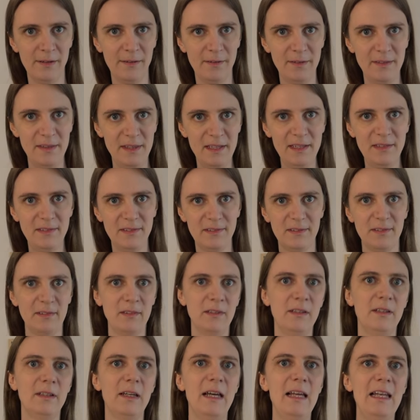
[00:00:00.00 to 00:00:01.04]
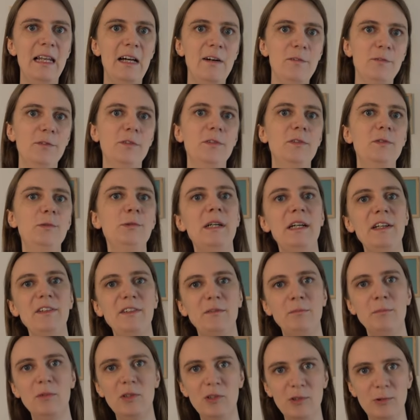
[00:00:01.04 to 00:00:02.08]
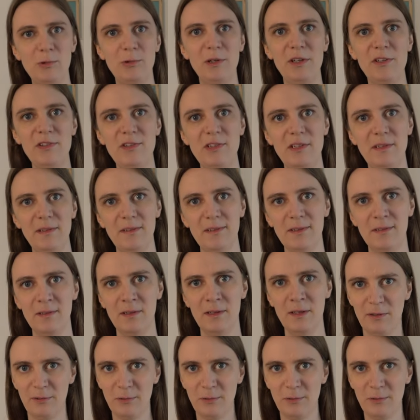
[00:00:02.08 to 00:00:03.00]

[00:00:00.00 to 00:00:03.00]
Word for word: This allows us to ask more questions.